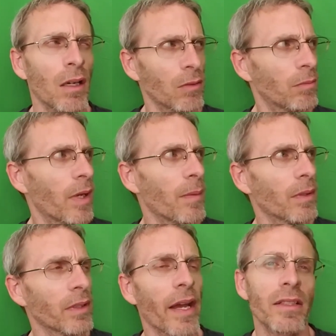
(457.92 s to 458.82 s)
Maybe
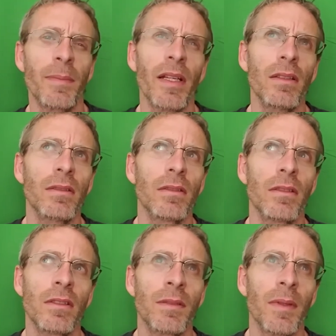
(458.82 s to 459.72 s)
yeah, it's been
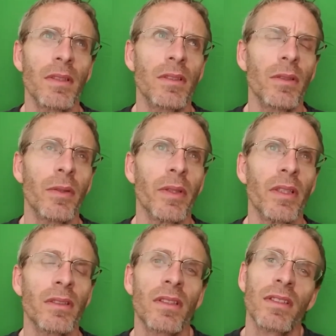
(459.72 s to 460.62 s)
2 or 3 years,
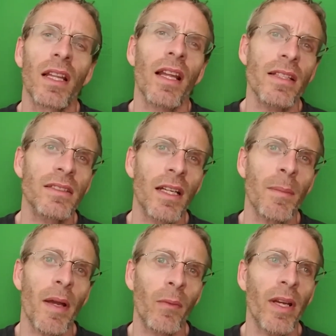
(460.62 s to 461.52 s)
because the last time I
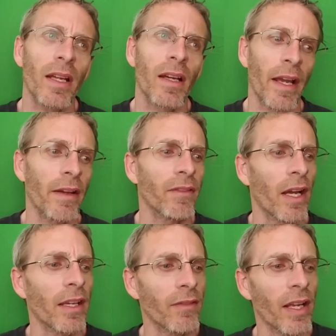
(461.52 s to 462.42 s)
went, I
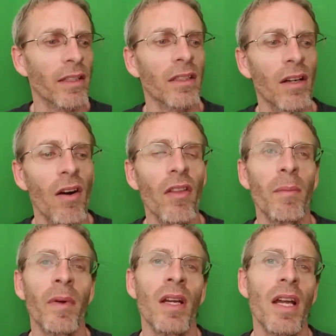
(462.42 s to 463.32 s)
even had to call them
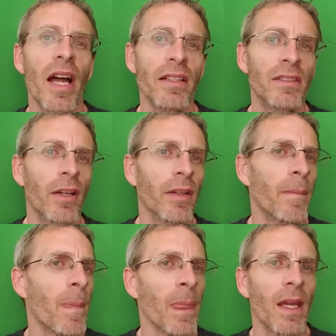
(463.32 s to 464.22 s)
and tell them
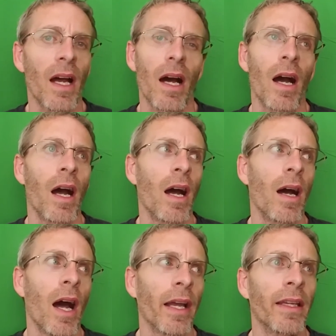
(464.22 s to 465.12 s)
I
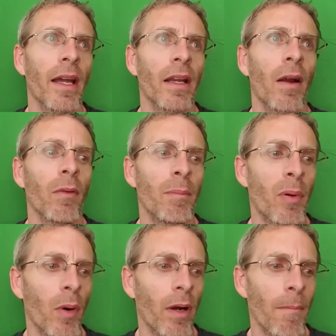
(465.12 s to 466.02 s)
cannot
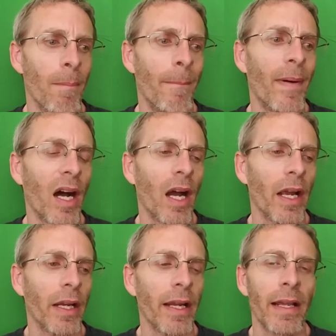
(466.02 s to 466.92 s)
report by
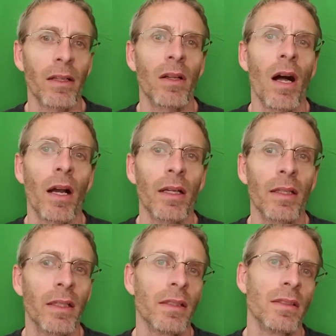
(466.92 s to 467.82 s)
8 o'clock
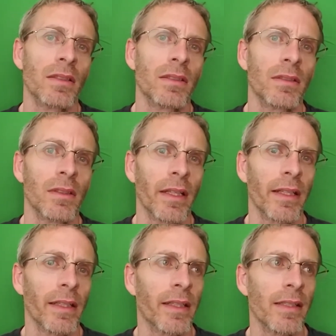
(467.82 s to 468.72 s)
because I got
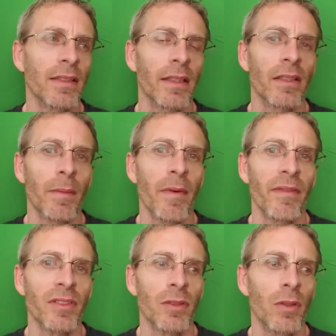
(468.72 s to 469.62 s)
kids, I got to drop them off at
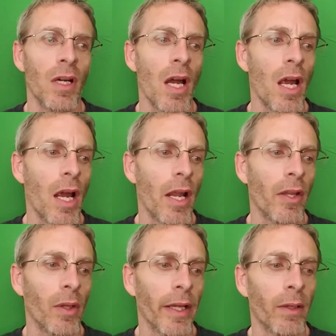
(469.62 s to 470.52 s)
school. And they're
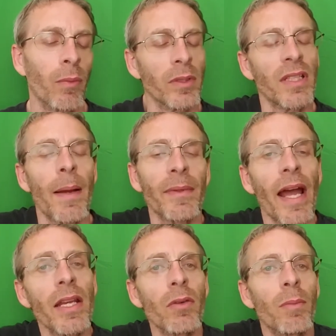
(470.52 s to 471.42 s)
like, what time can you
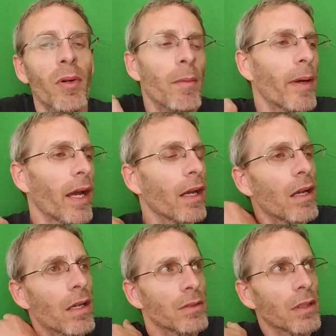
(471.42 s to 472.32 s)
report by? I was
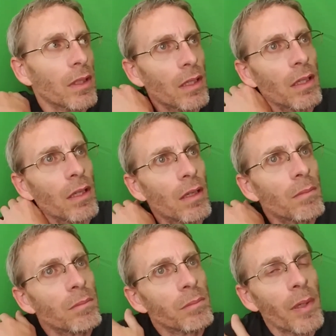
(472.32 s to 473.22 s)
like,
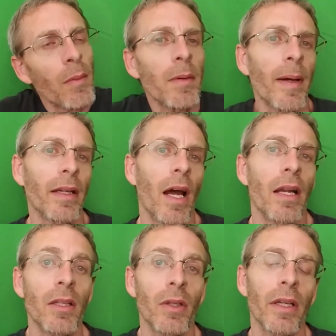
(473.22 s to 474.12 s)
probably by 9. They're
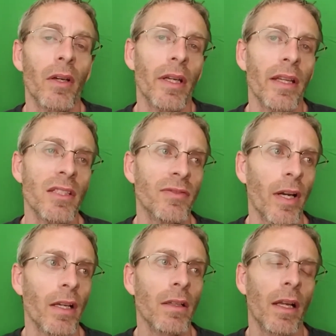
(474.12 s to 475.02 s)
like, okay, that's fine,
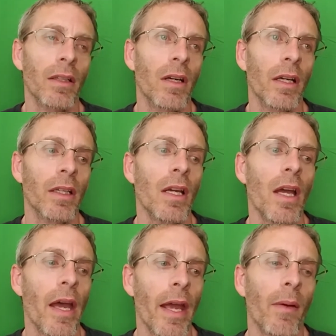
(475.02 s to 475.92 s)
9 o'clock.
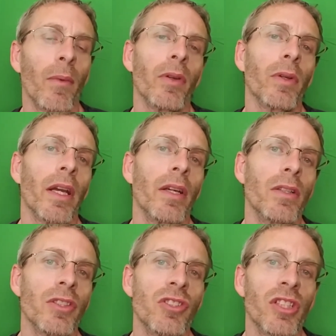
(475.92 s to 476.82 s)
And when you get here, just
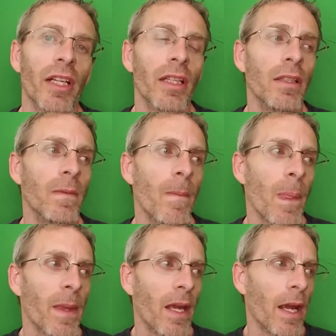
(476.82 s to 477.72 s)
check in
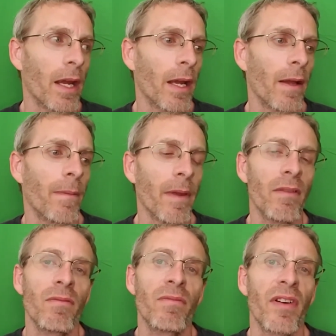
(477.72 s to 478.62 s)
and then
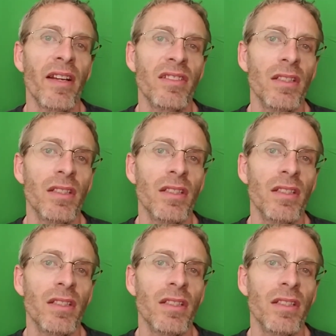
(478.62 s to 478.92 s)
find a seat.